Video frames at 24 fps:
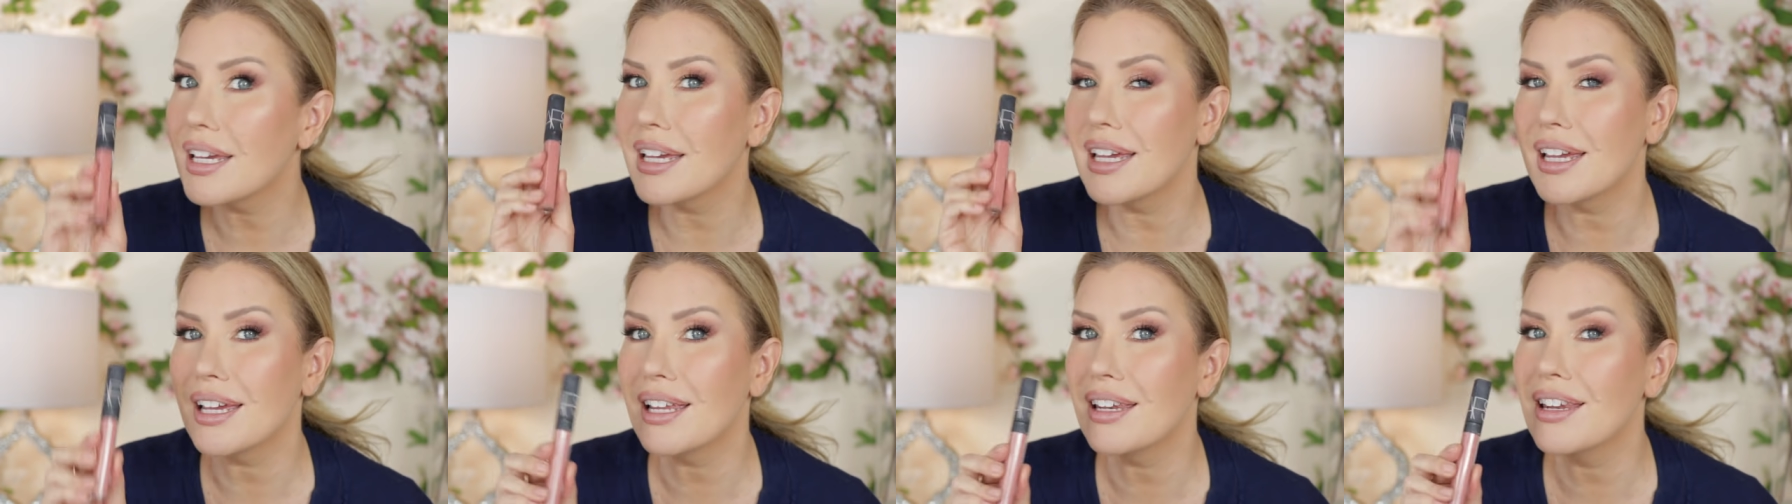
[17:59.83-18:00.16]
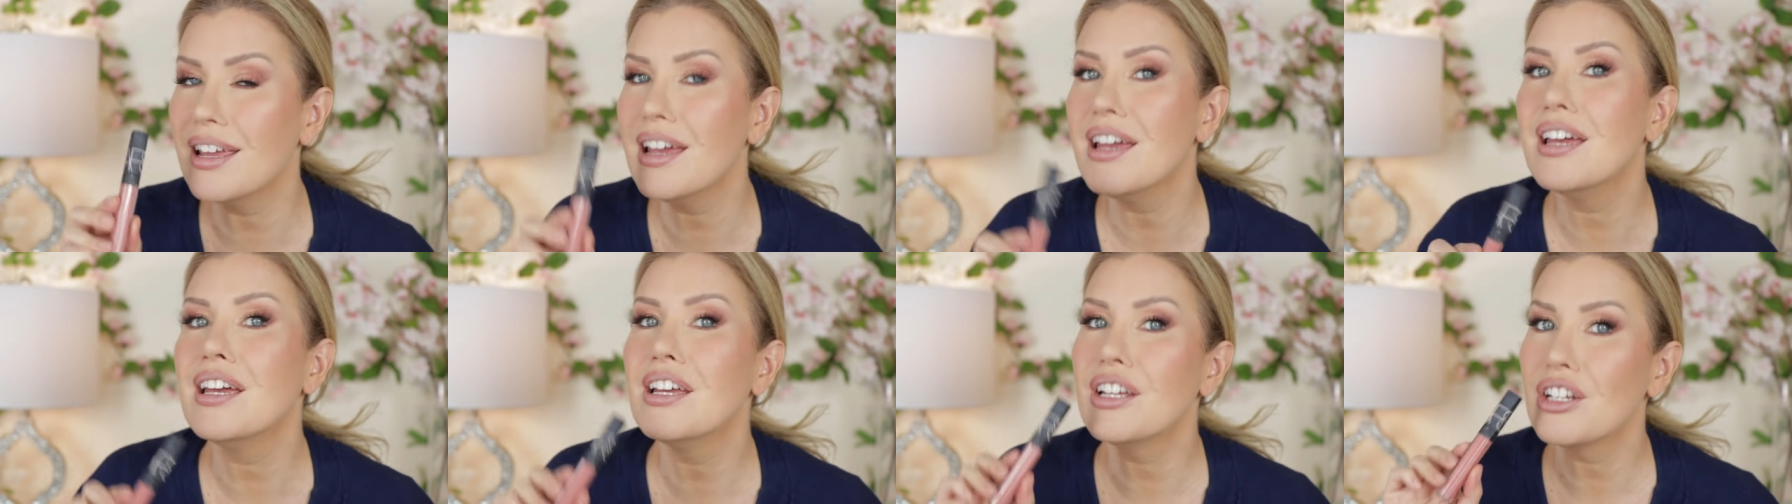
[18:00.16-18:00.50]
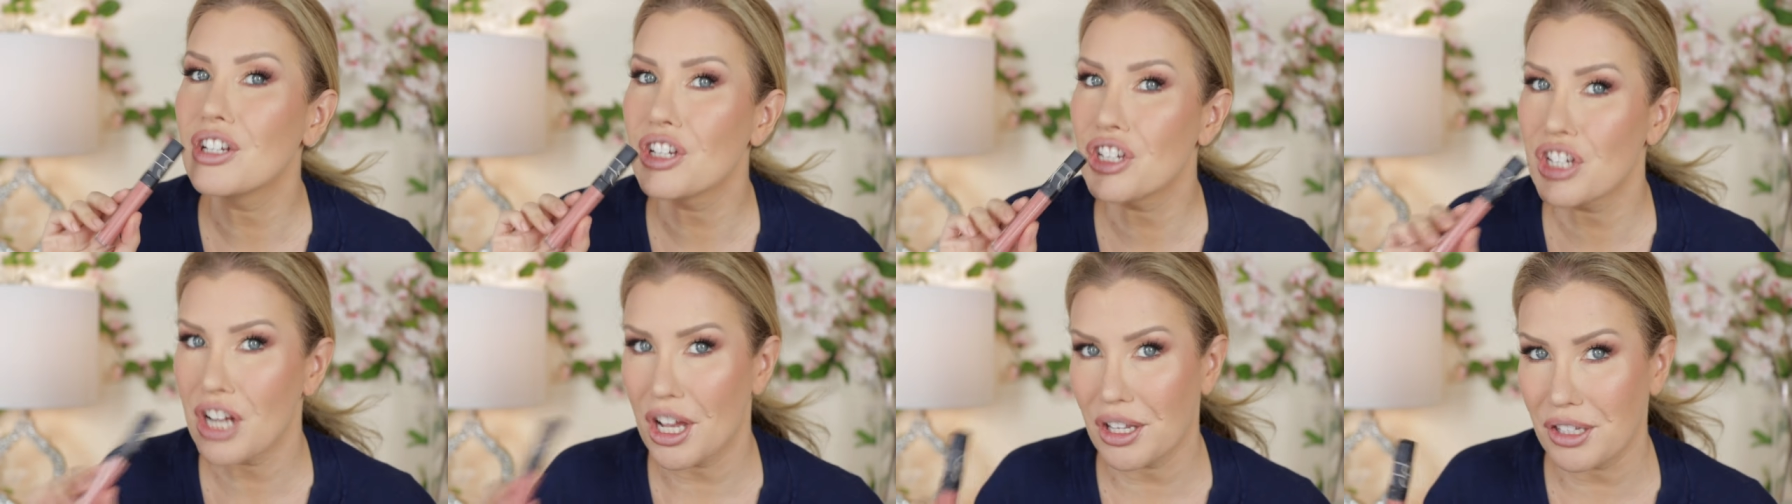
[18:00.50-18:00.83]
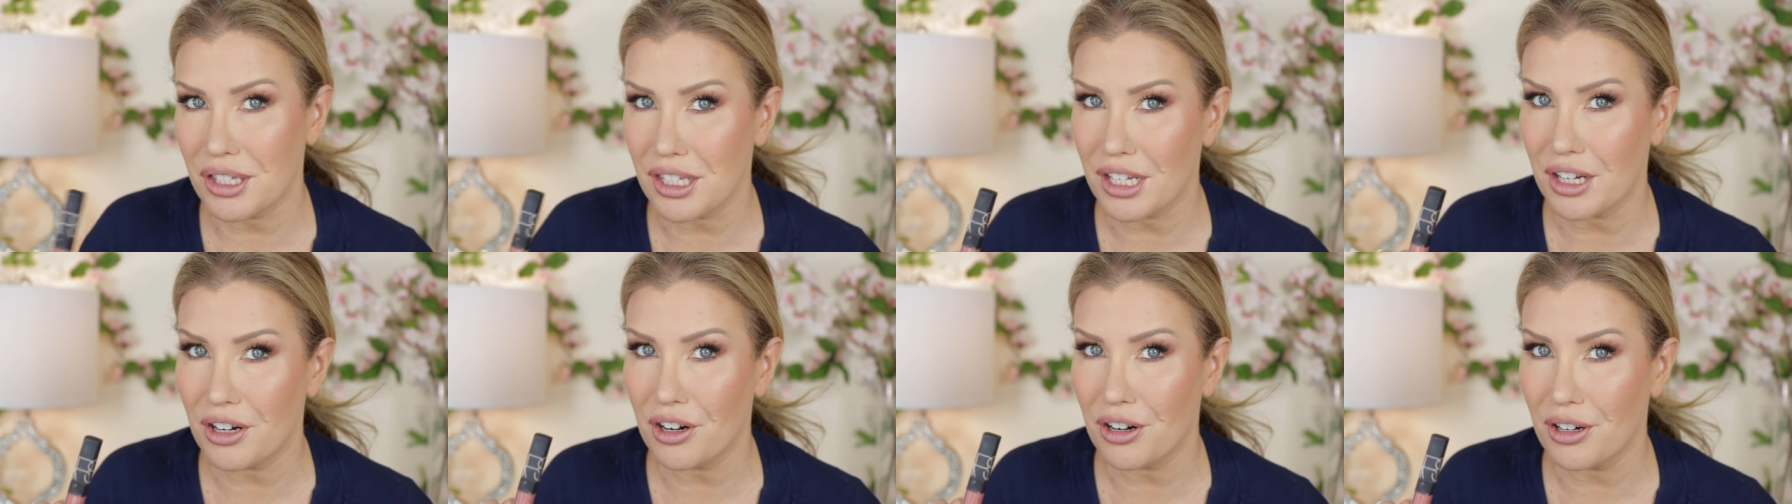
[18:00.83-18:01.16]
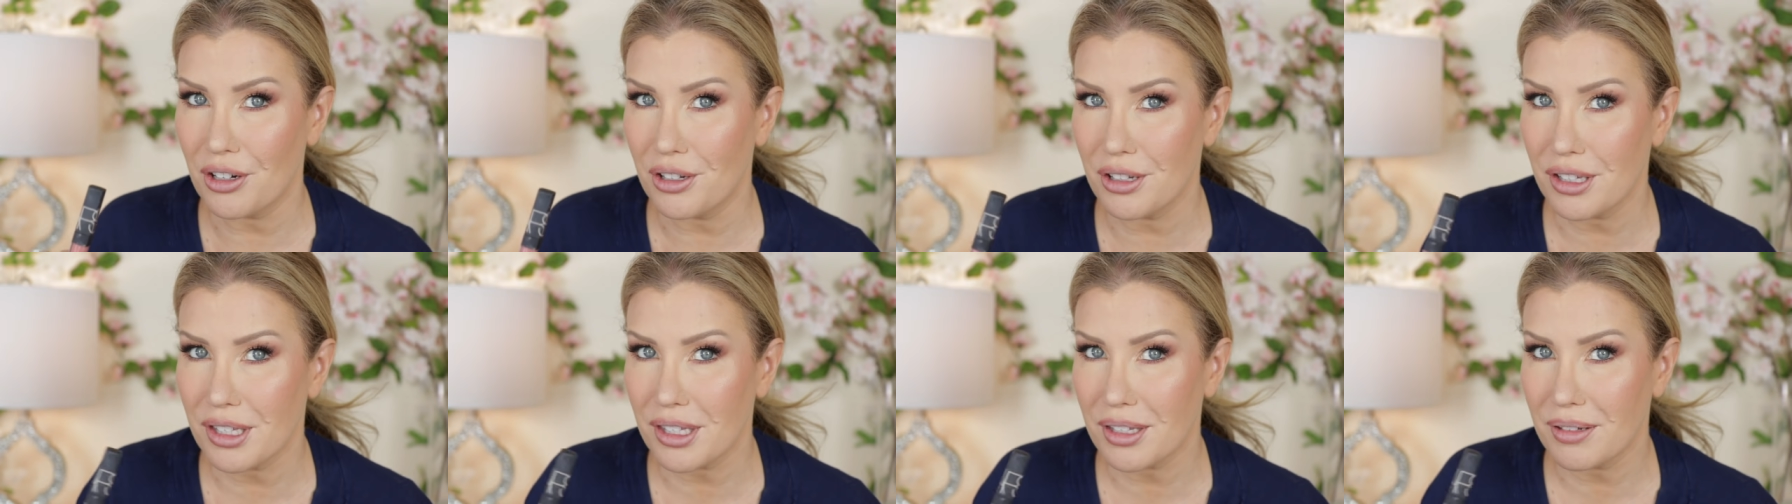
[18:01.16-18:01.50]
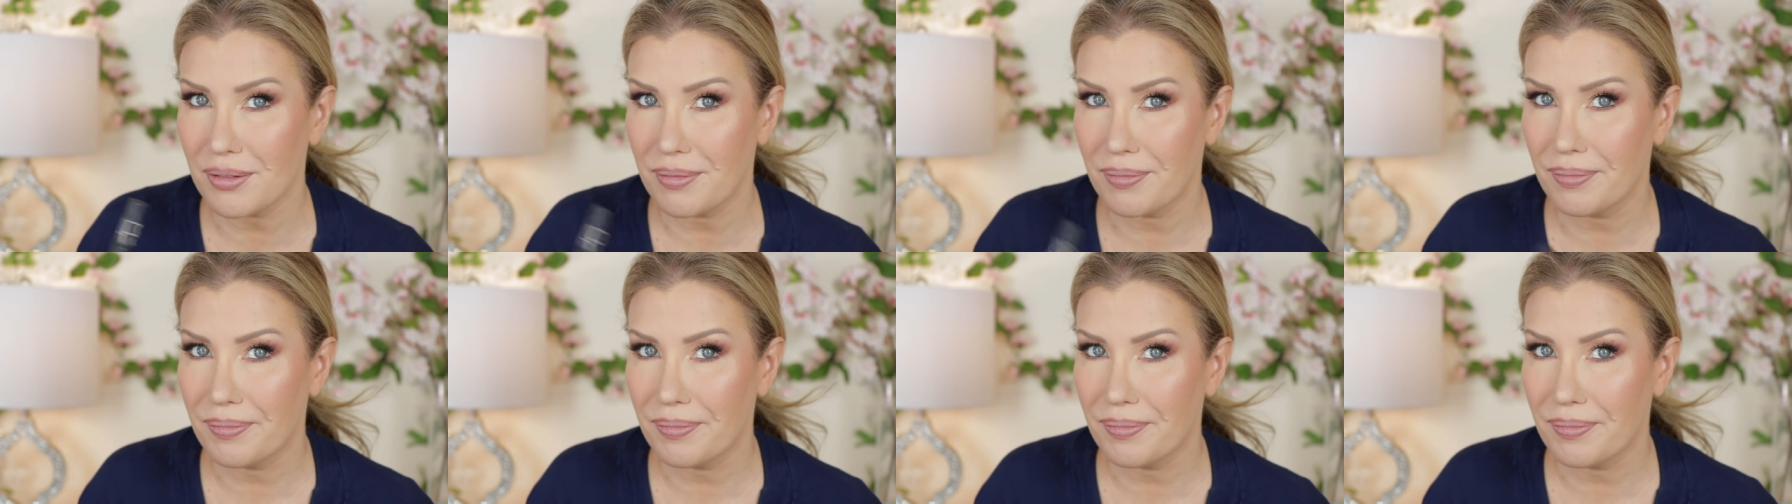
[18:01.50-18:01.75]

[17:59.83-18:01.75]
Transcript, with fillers: in Chelsea Girls.